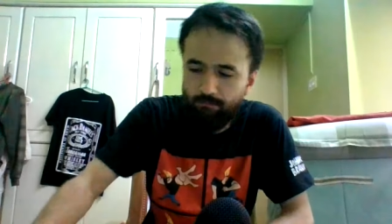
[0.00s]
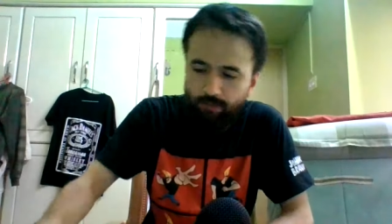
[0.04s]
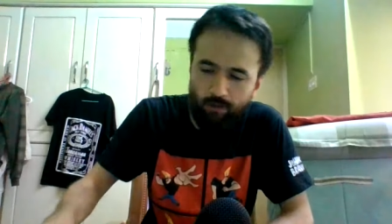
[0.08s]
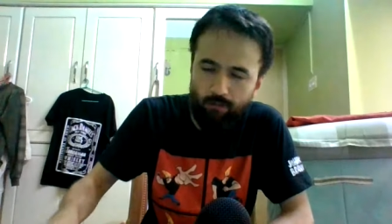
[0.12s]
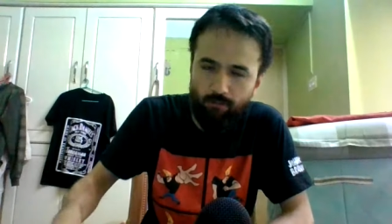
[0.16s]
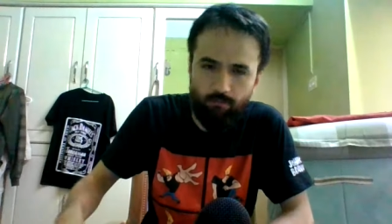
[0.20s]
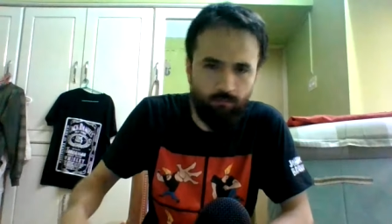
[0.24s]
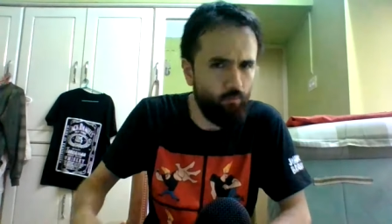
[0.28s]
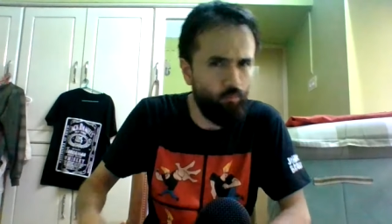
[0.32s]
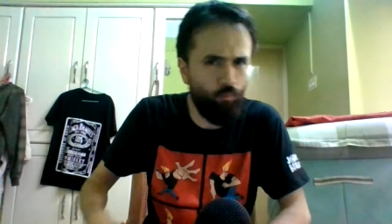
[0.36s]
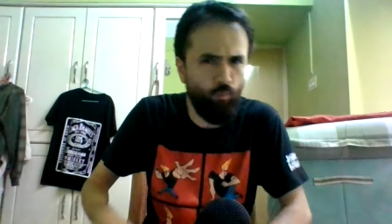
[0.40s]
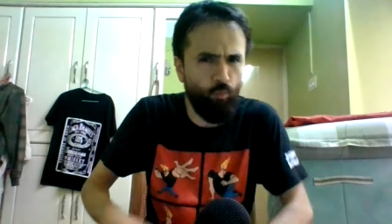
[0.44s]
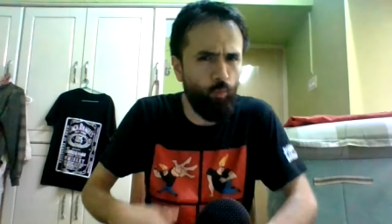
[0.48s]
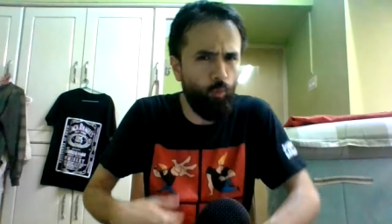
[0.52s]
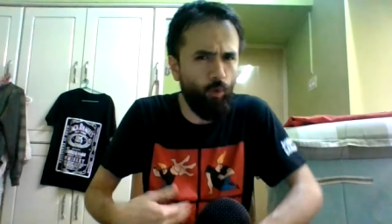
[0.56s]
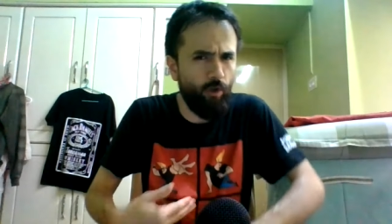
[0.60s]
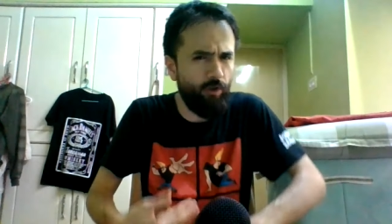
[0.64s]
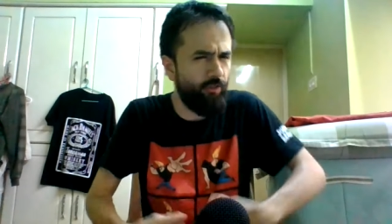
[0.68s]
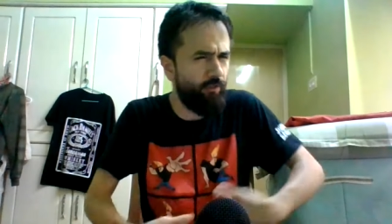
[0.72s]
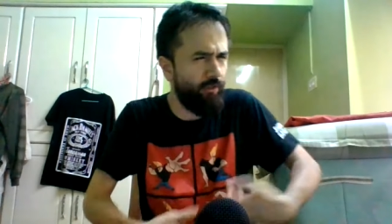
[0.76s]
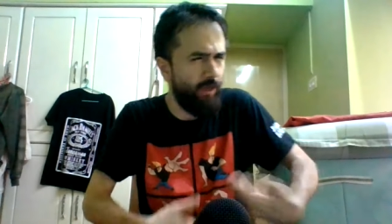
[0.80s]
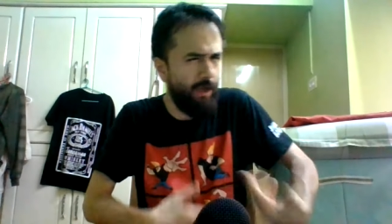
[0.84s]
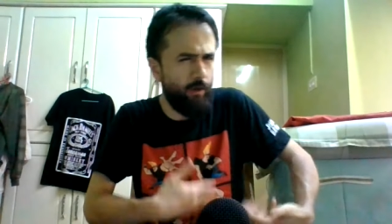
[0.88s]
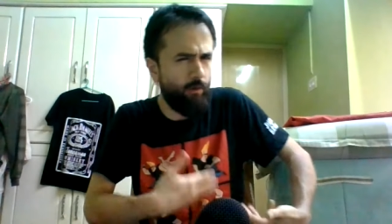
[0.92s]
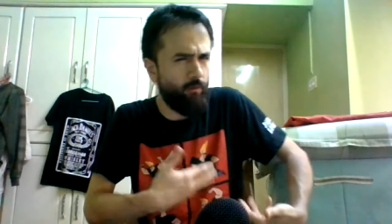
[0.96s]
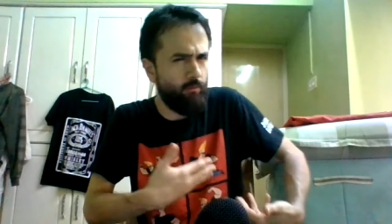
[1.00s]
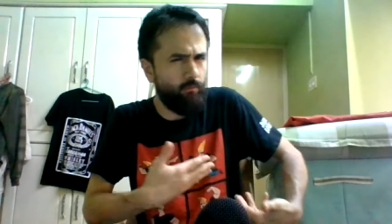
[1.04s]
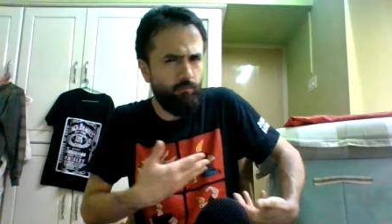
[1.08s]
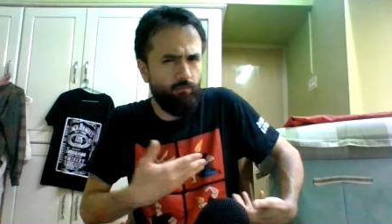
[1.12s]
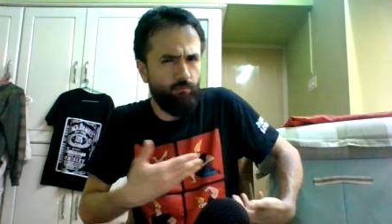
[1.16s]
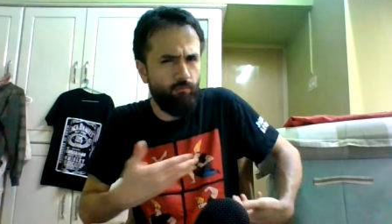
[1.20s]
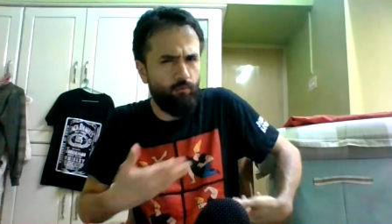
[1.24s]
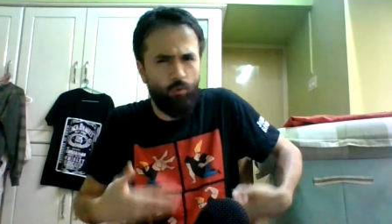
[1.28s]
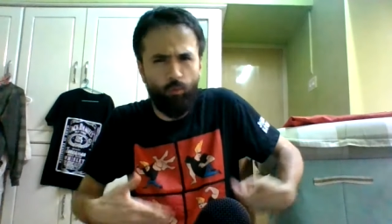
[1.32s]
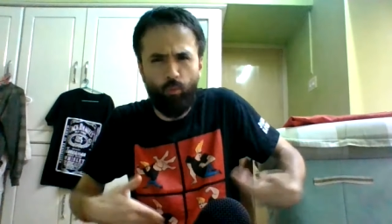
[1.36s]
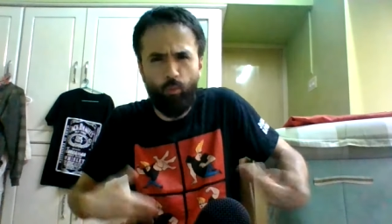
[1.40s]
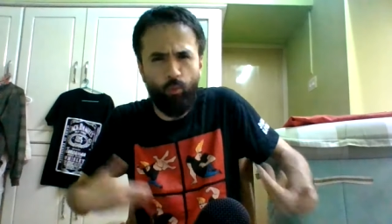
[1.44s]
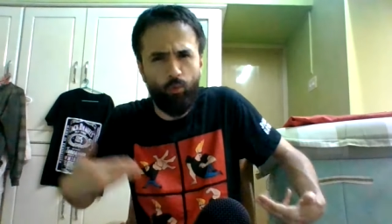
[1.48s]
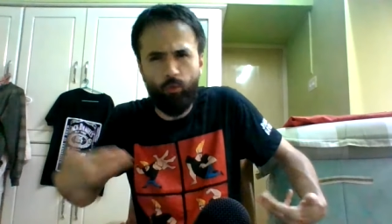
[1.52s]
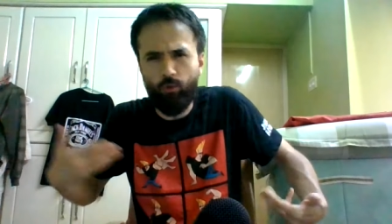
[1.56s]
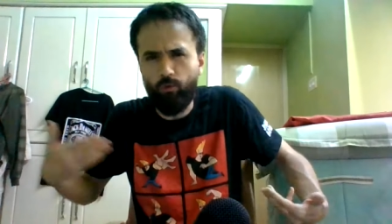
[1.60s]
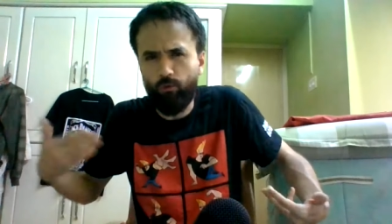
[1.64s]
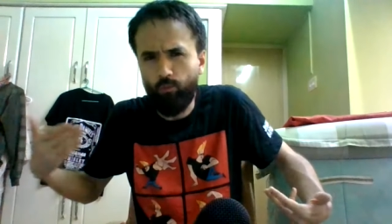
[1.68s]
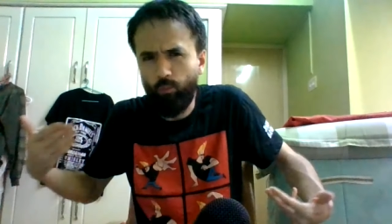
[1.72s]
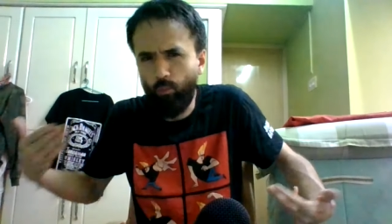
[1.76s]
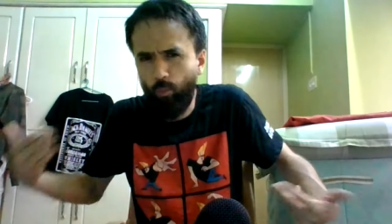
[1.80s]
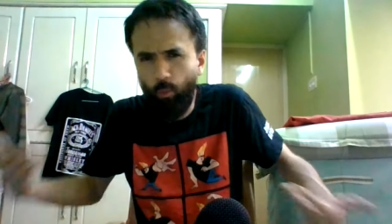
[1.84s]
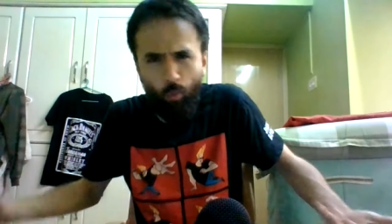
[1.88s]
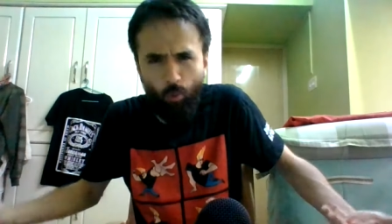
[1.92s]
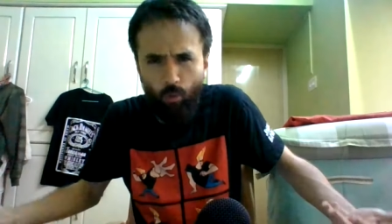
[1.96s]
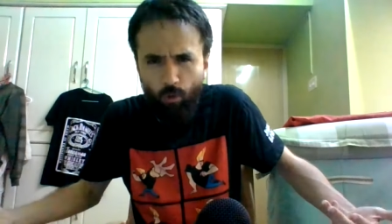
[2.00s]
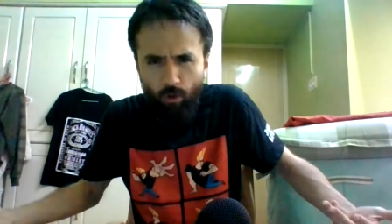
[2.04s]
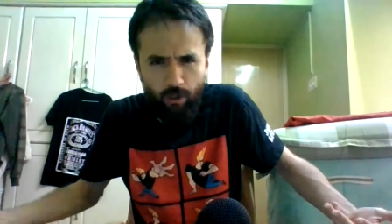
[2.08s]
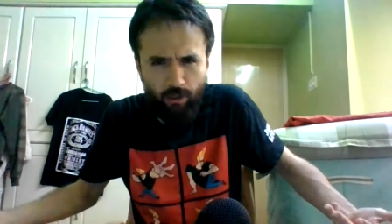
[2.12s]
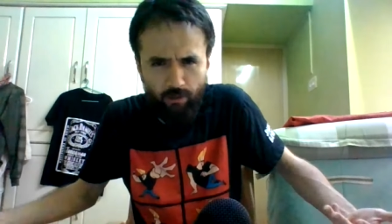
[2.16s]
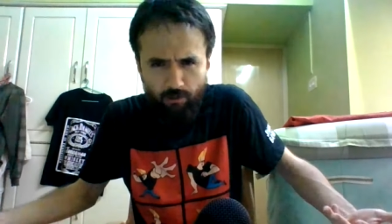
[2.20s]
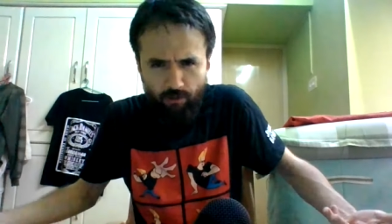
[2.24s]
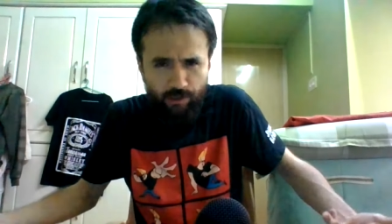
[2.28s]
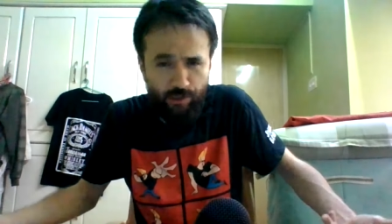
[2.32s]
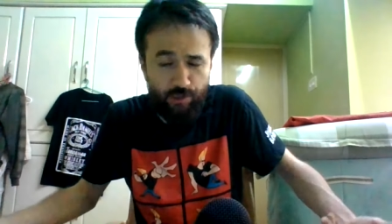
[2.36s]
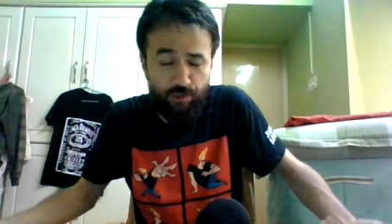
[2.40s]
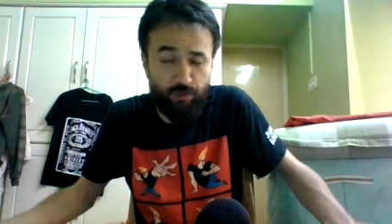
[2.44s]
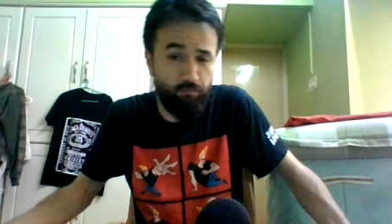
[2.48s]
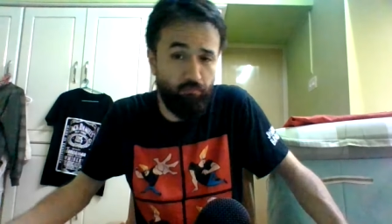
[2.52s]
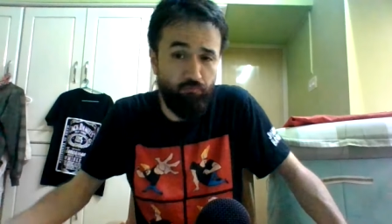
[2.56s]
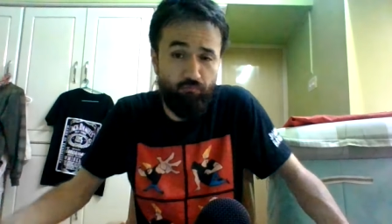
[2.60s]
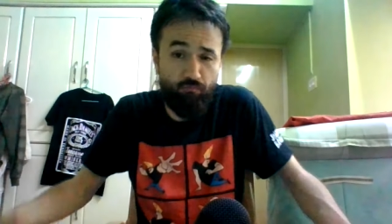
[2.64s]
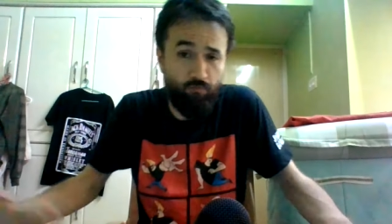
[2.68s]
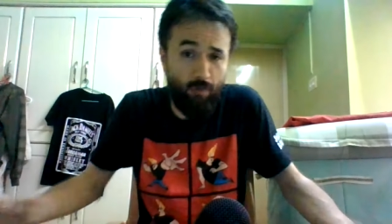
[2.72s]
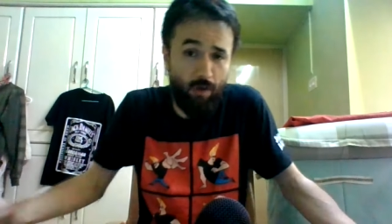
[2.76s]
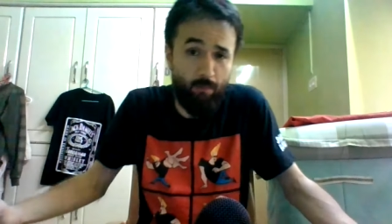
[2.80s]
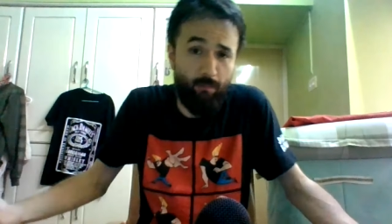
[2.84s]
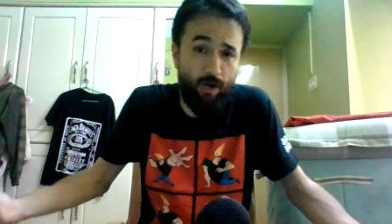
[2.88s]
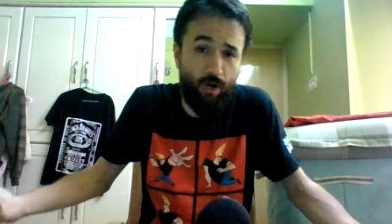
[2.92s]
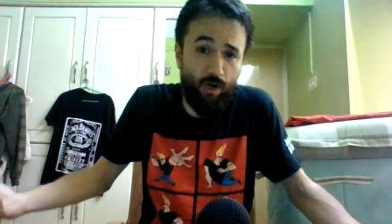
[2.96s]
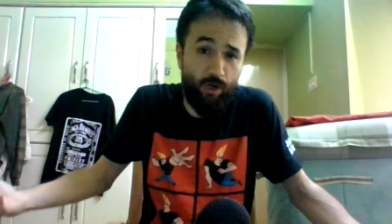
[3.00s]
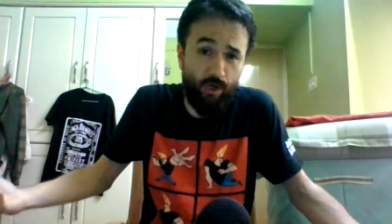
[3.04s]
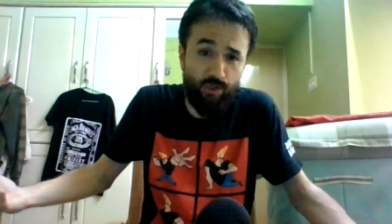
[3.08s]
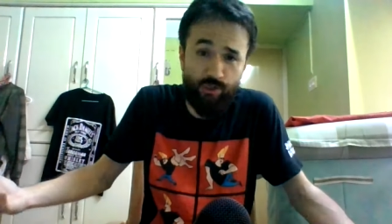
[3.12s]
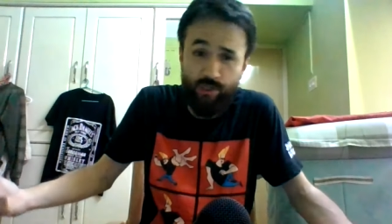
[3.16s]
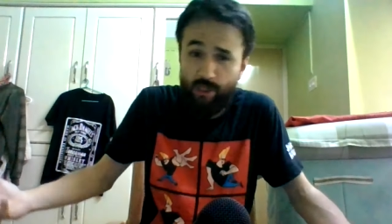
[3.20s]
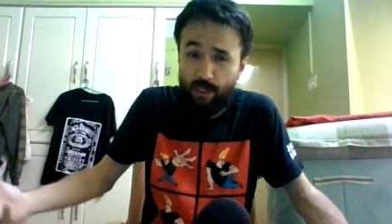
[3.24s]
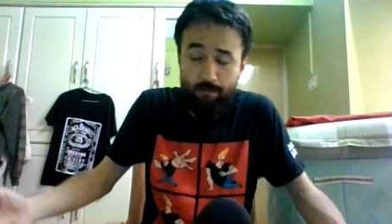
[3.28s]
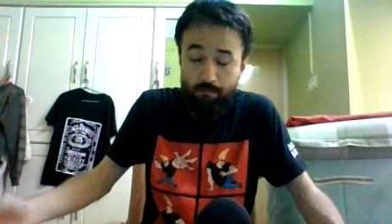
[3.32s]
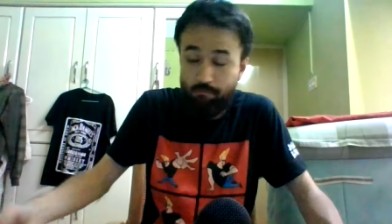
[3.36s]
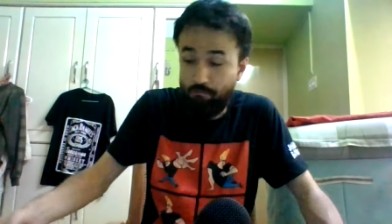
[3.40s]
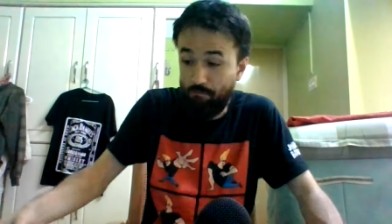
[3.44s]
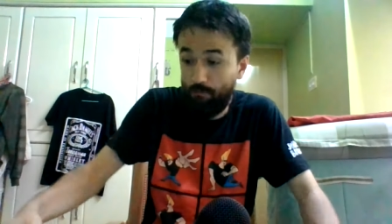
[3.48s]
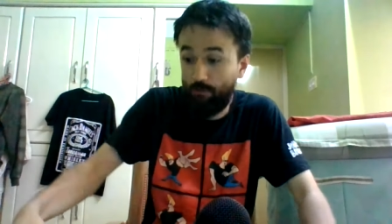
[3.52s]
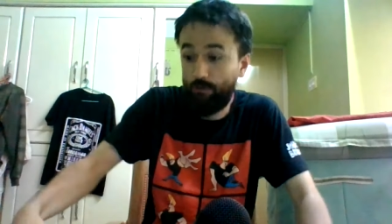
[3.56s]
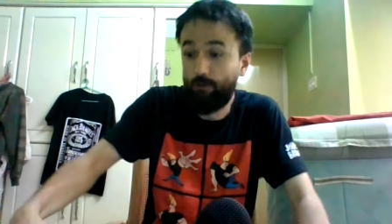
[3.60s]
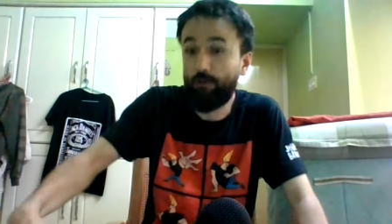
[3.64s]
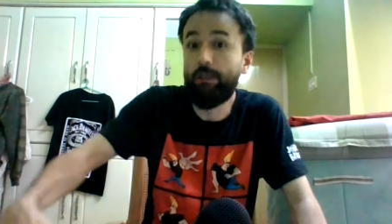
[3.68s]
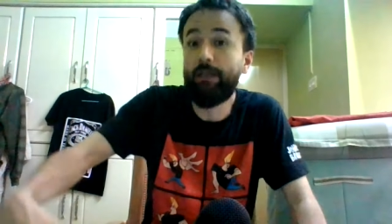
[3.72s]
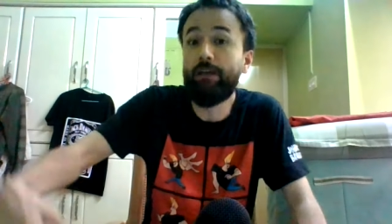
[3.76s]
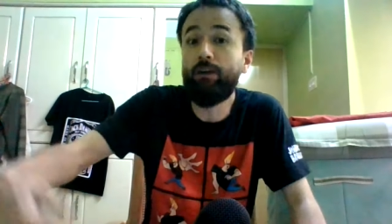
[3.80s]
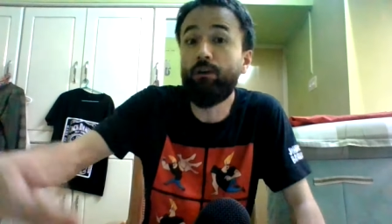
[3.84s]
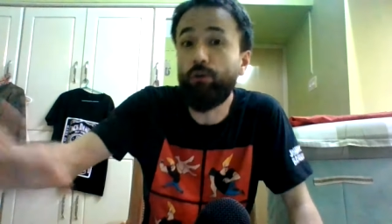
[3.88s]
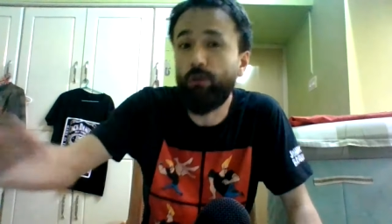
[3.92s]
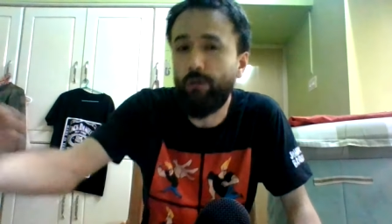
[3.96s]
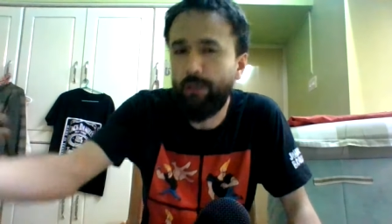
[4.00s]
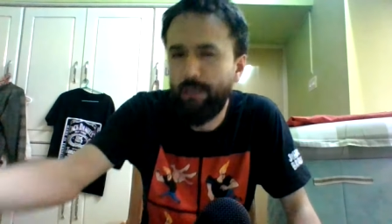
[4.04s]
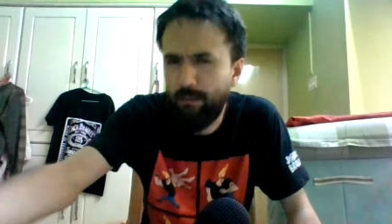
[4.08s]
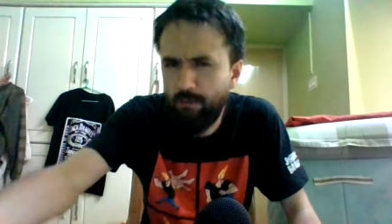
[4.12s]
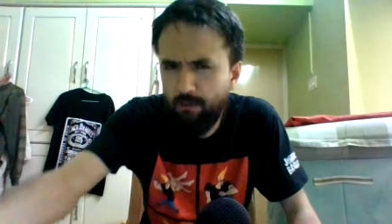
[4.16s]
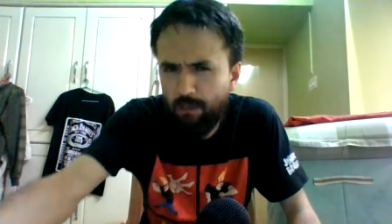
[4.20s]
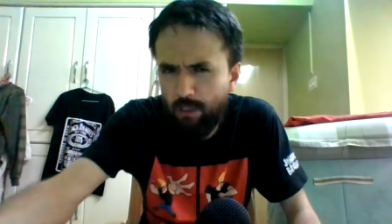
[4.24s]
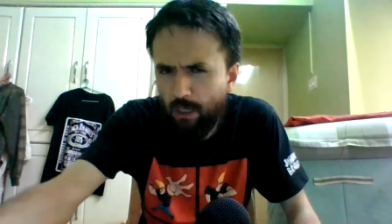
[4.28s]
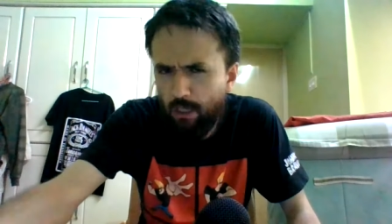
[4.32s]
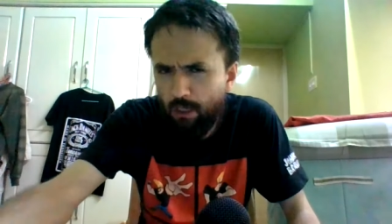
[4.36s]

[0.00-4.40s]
but without the world war, at least America's not literally